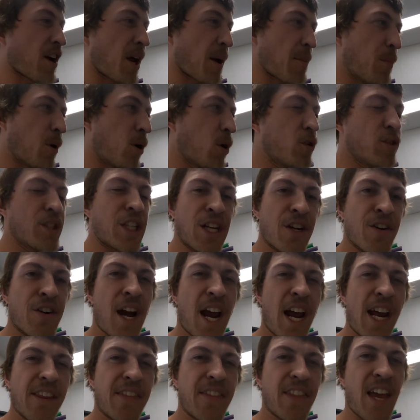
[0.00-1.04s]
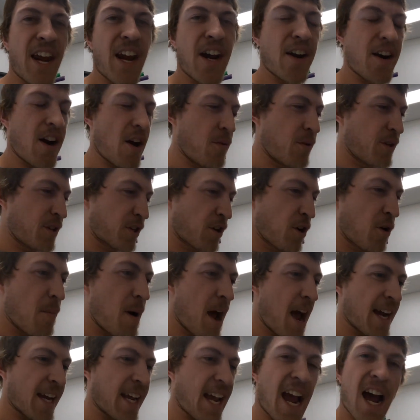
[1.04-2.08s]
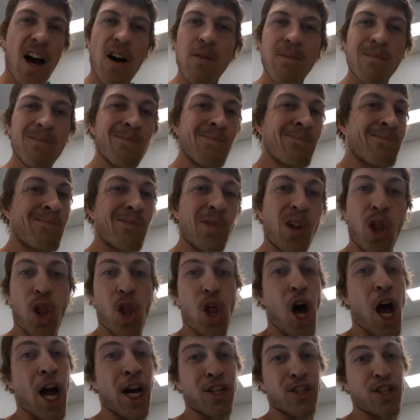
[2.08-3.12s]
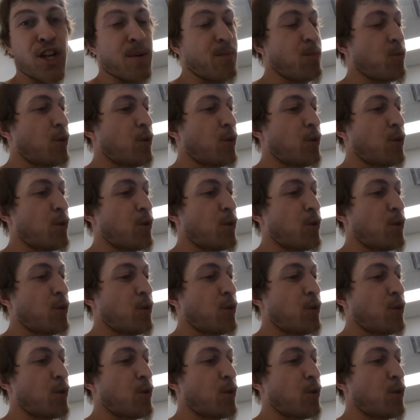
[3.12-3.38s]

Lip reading: I pulled in right there. I went to go back out, locked up.